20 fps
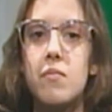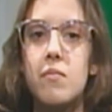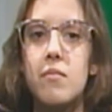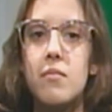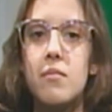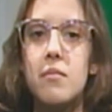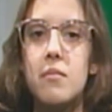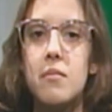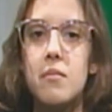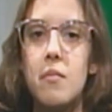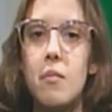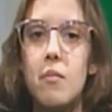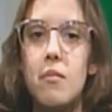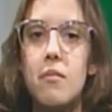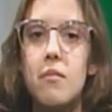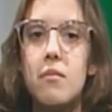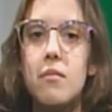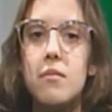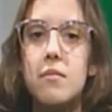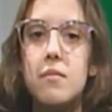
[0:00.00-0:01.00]

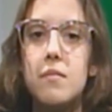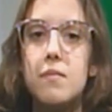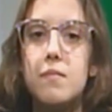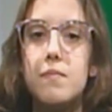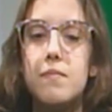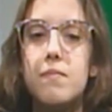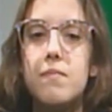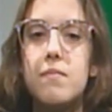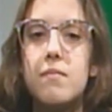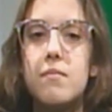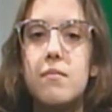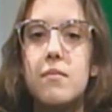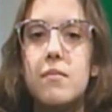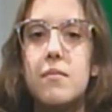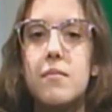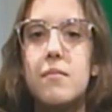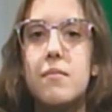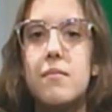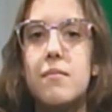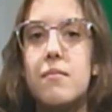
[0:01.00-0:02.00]

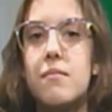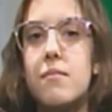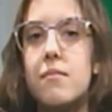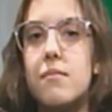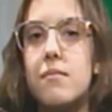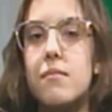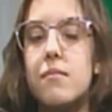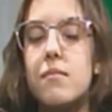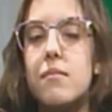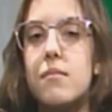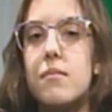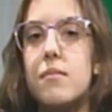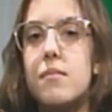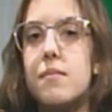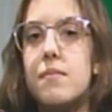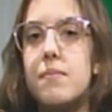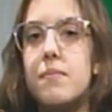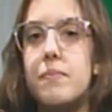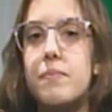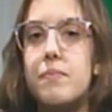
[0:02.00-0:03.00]

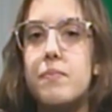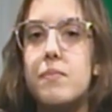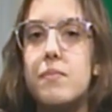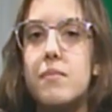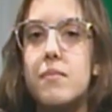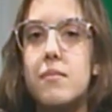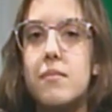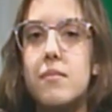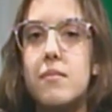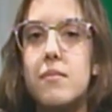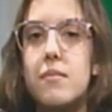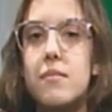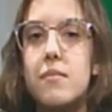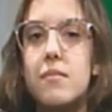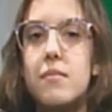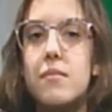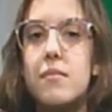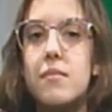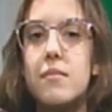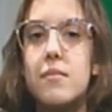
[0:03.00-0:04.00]

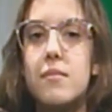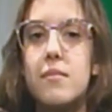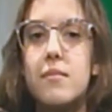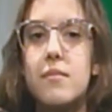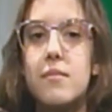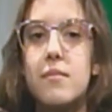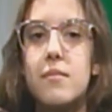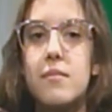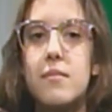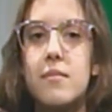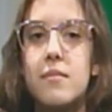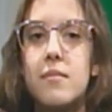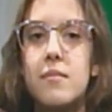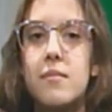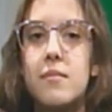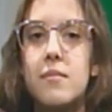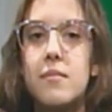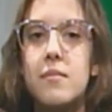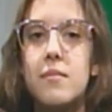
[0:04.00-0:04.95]
The person shown says nothing.